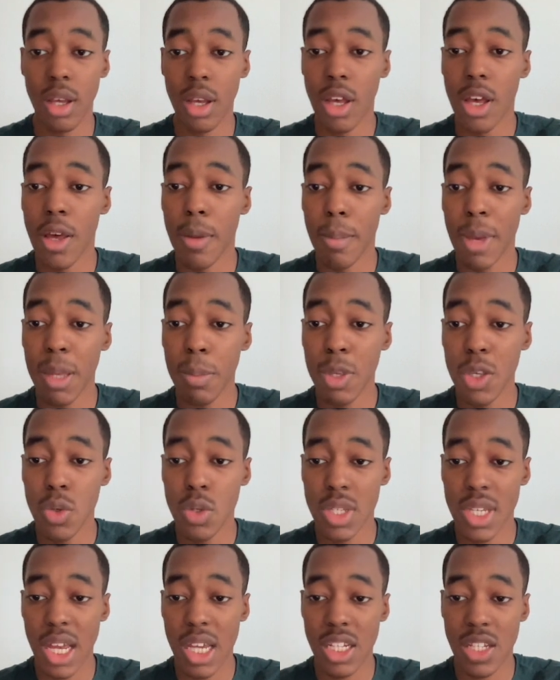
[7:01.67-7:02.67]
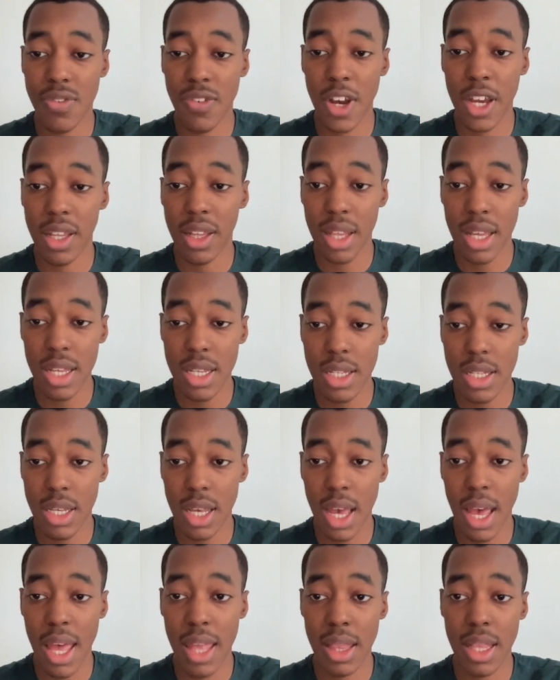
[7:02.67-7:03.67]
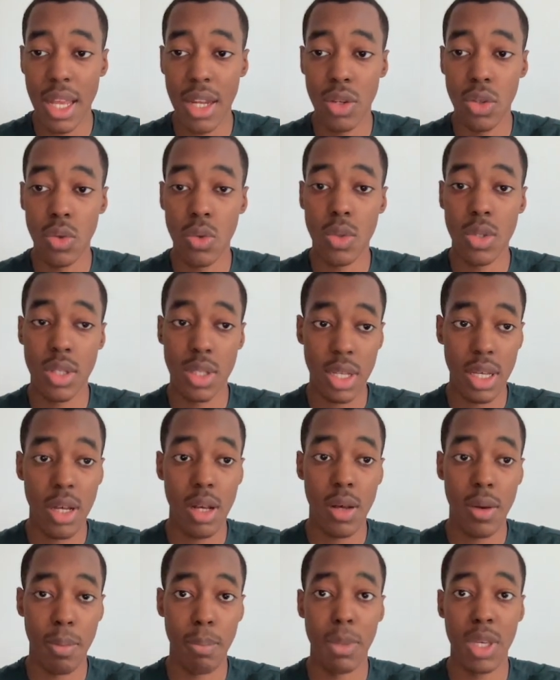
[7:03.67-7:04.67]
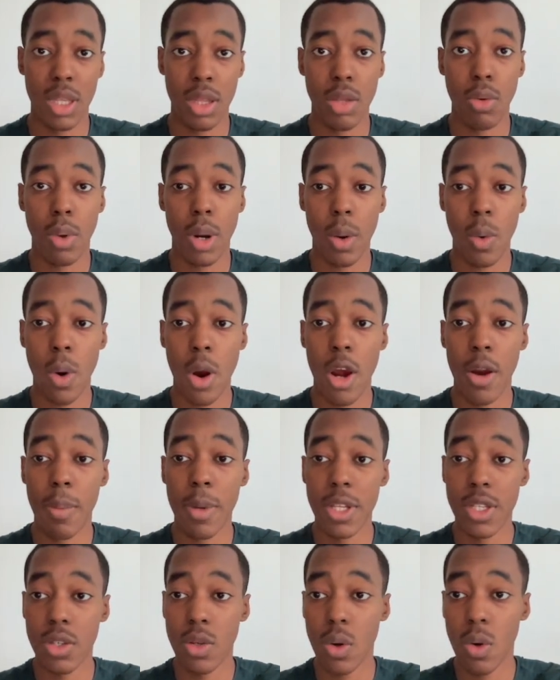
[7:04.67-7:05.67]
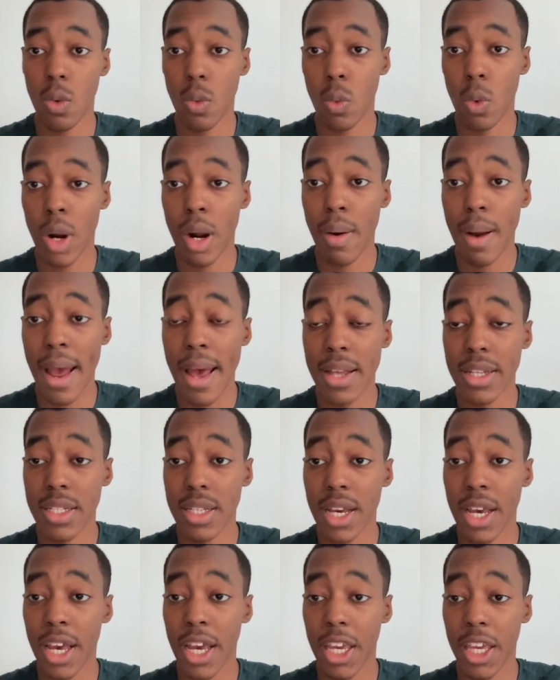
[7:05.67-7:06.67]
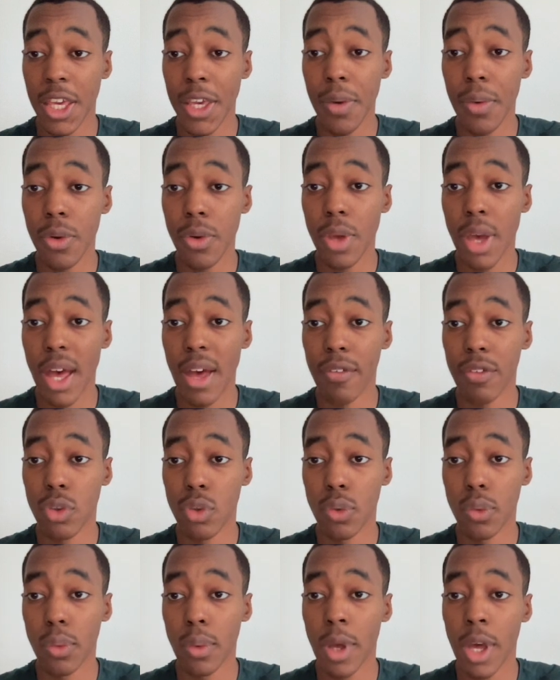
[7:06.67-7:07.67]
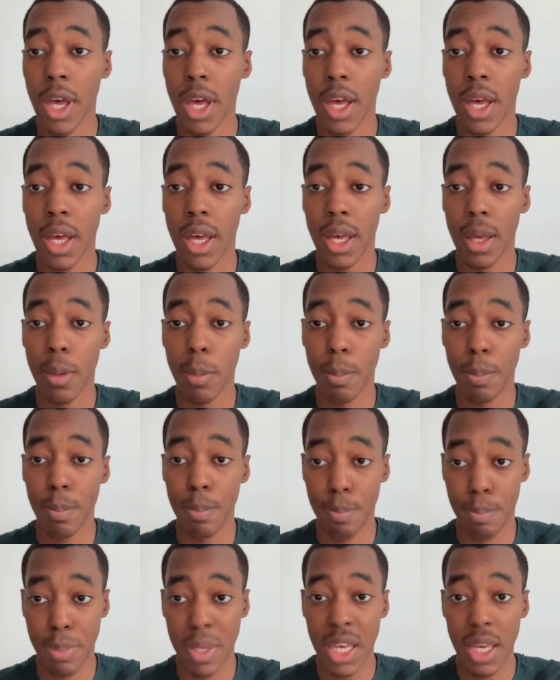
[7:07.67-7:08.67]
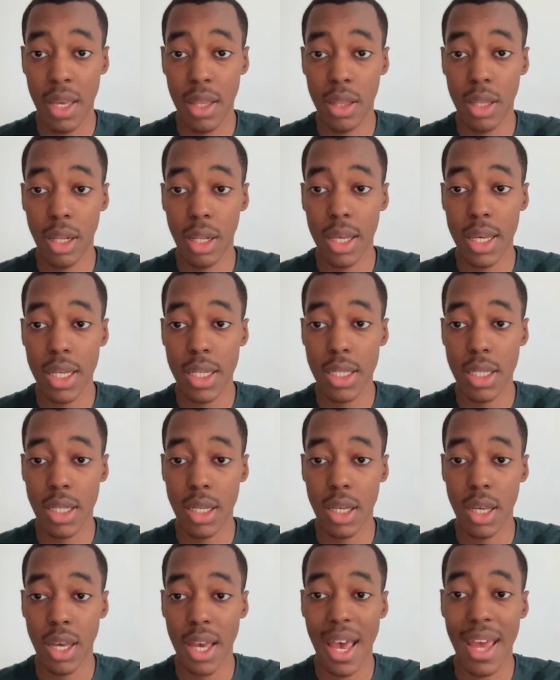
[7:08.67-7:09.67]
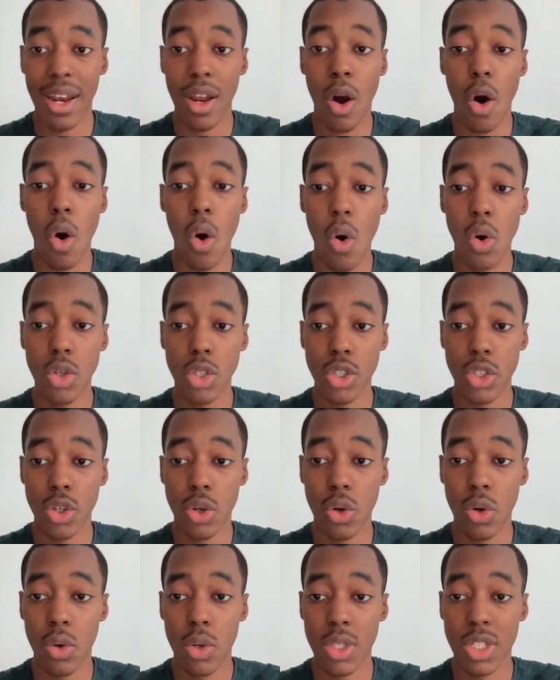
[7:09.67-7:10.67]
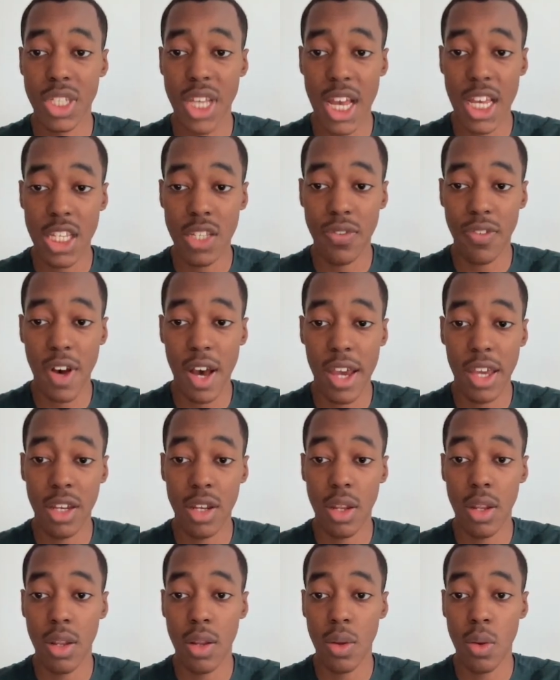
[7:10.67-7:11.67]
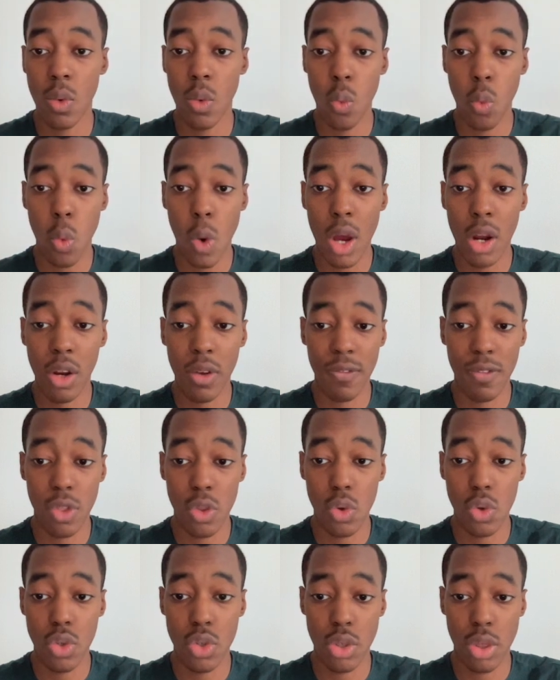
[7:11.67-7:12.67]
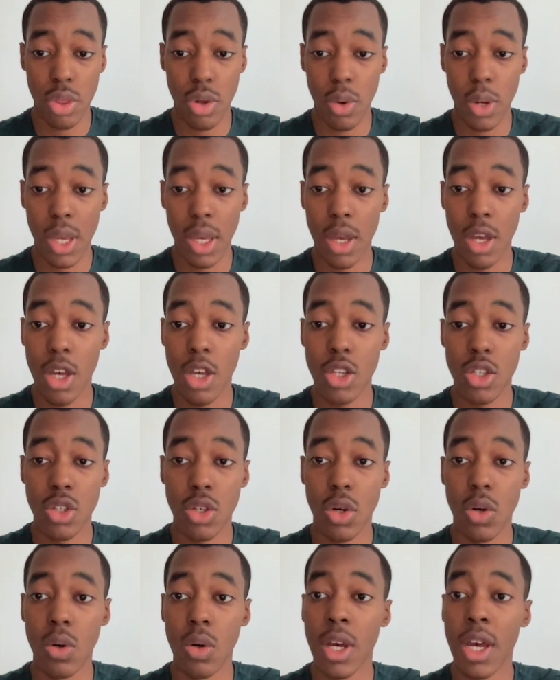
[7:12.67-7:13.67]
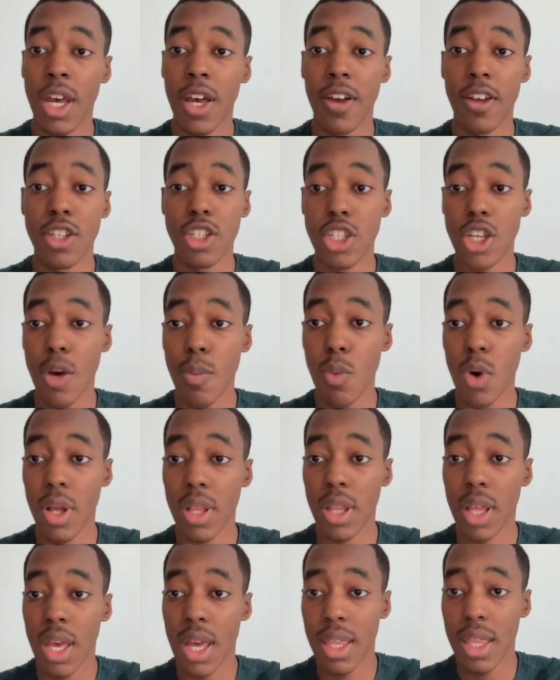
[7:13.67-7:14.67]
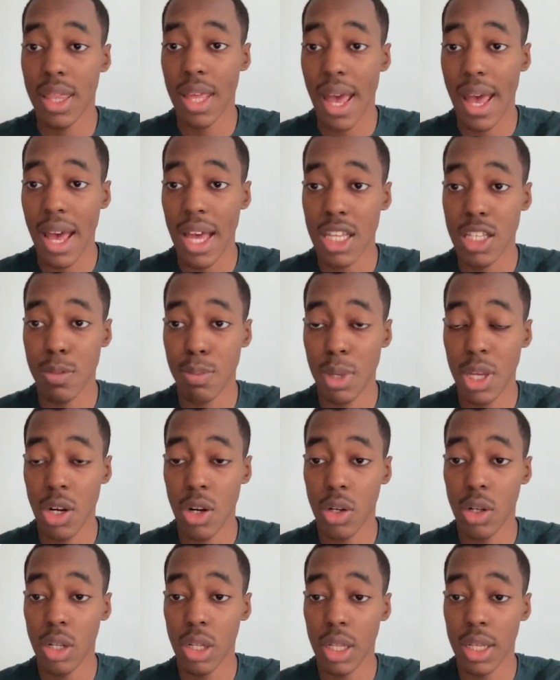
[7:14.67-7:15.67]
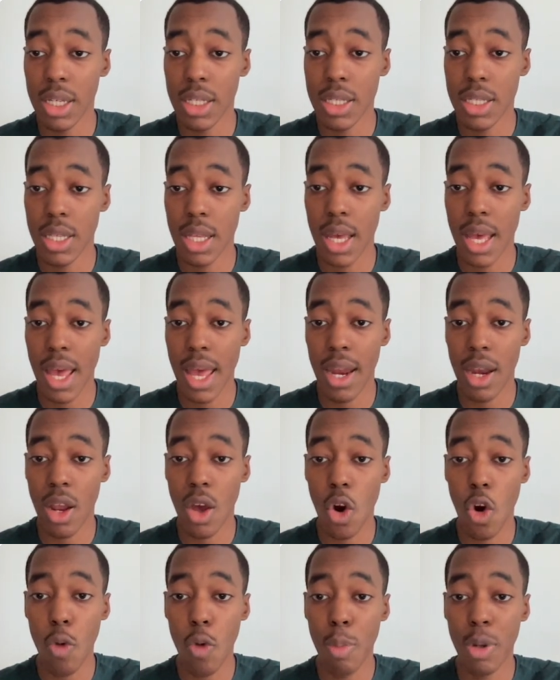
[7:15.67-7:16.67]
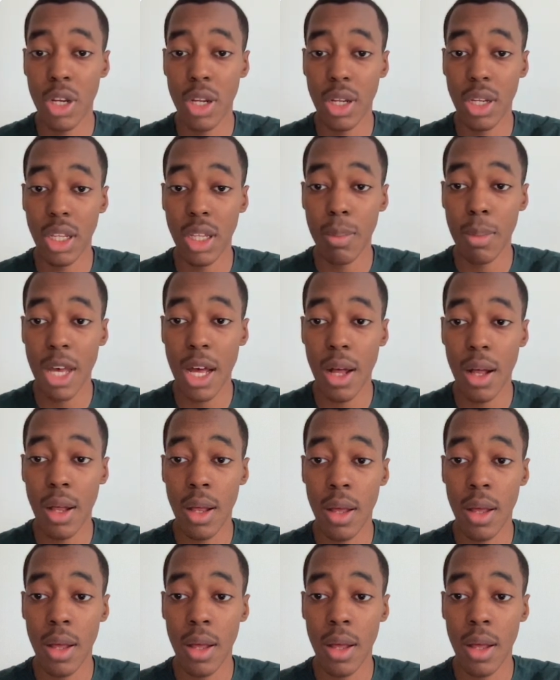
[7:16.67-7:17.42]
maybe you satisfied this and then you still meet the requirements. Whereas here you have to be in the list and also satisfy one of those three. So someone that has been on the list and opened an email